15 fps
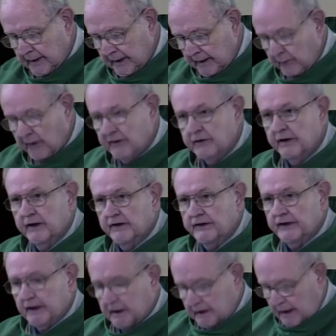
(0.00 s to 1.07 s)
he went to the
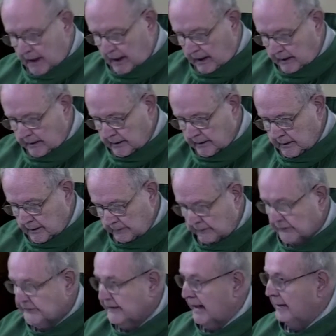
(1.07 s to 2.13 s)
synagogue on
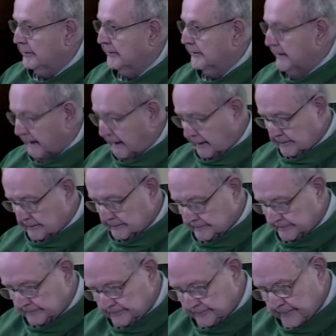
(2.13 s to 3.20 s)
the Sabbath day.
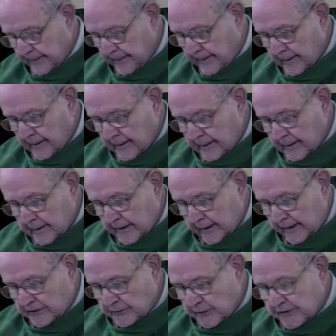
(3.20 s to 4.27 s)

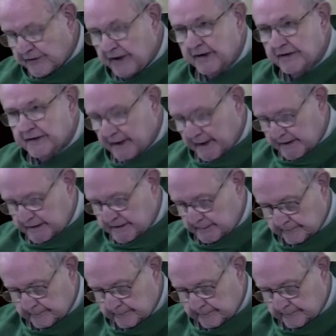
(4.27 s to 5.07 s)
As was his custom,